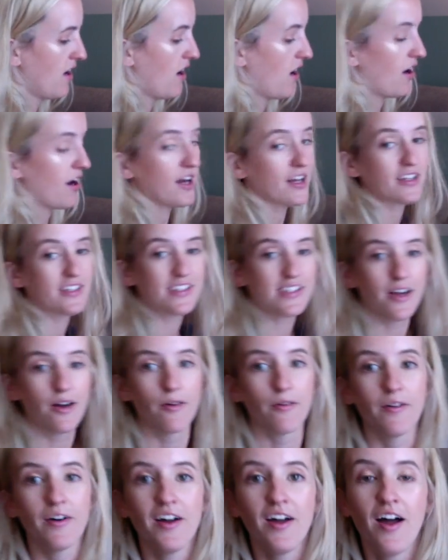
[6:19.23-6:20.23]
Alright,
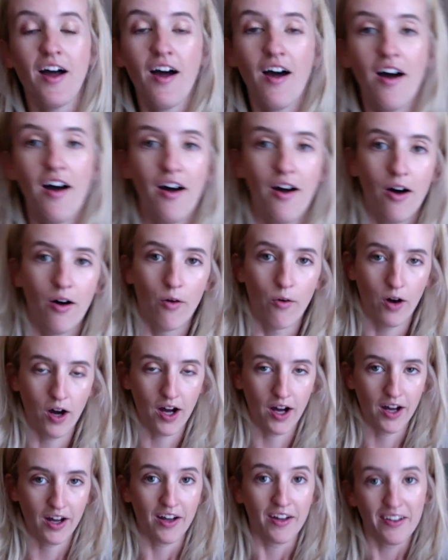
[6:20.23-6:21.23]
so
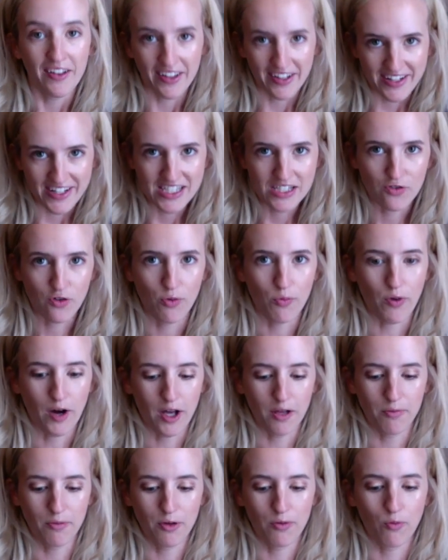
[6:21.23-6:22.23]
Elise from
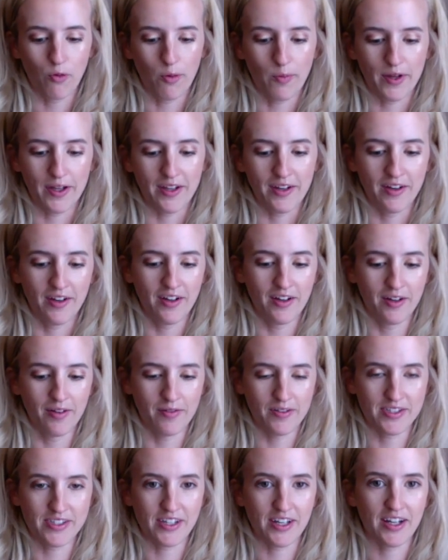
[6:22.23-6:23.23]
Wild Moon Woman
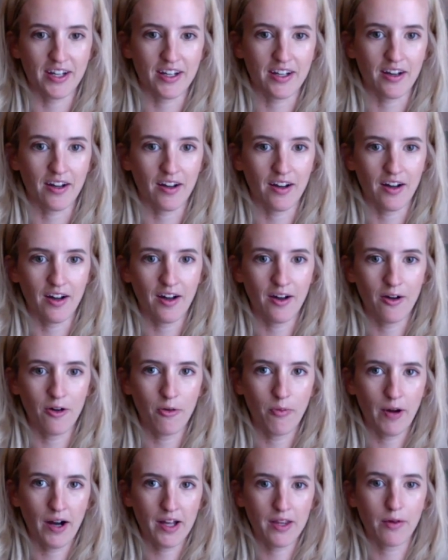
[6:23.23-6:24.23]
was like,
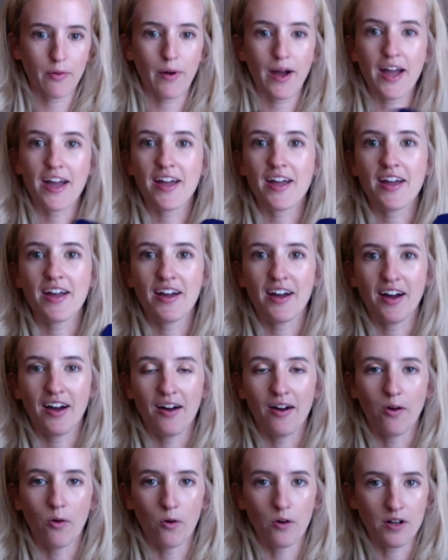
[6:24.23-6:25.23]
oh, by the way,
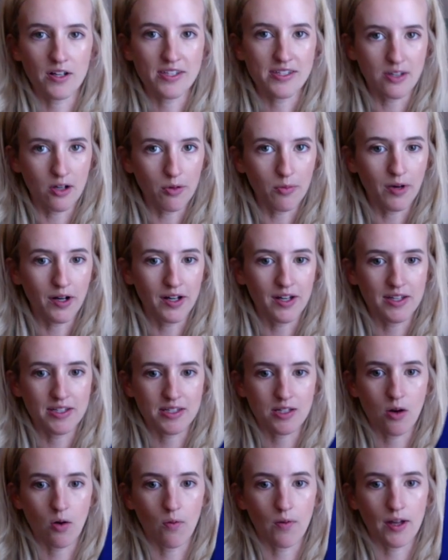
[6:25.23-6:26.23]
Aura-Soma is
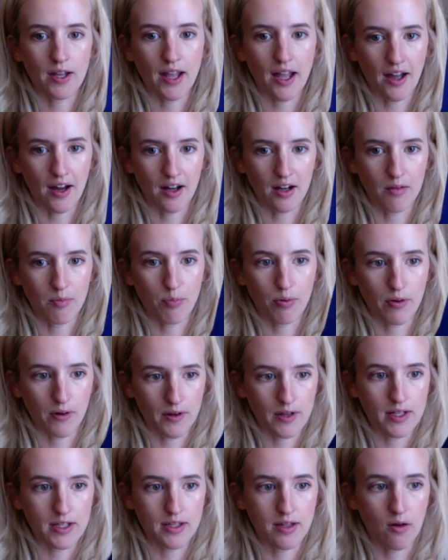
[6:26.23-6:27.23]
going out of print.